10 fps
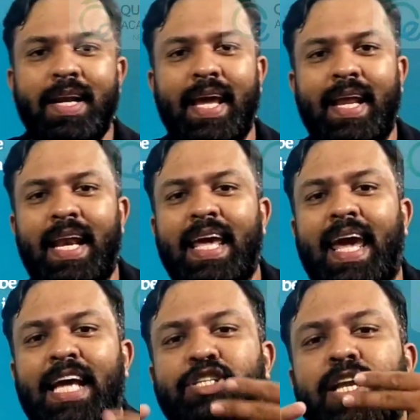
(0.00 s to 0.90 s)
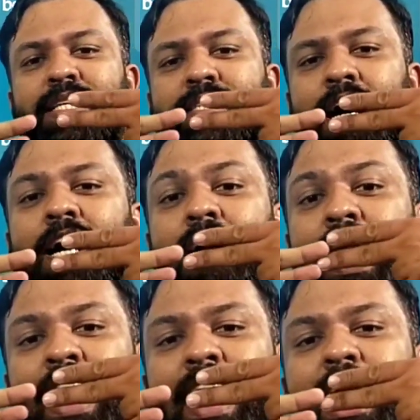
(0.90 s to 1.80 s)
DNA ligation is the
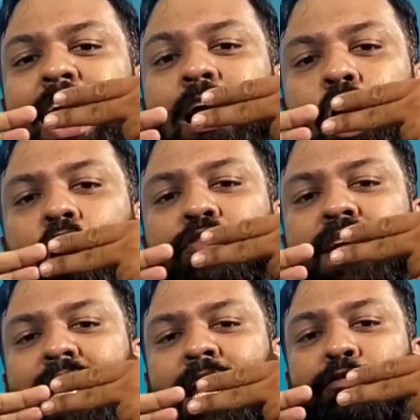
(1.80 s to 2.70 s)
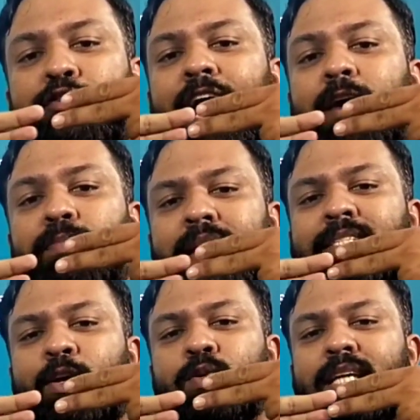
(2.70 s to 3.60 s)
linking of DNA
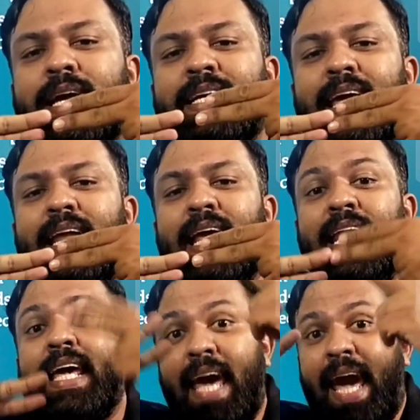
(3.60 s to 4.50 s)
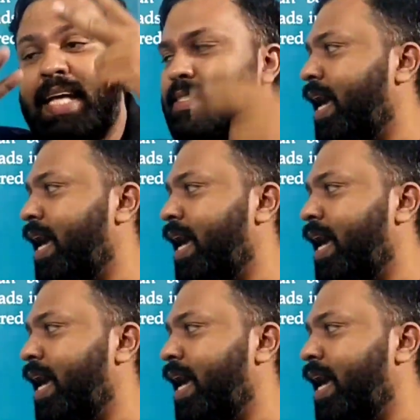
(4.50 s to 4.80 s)
fragments using DNA ligase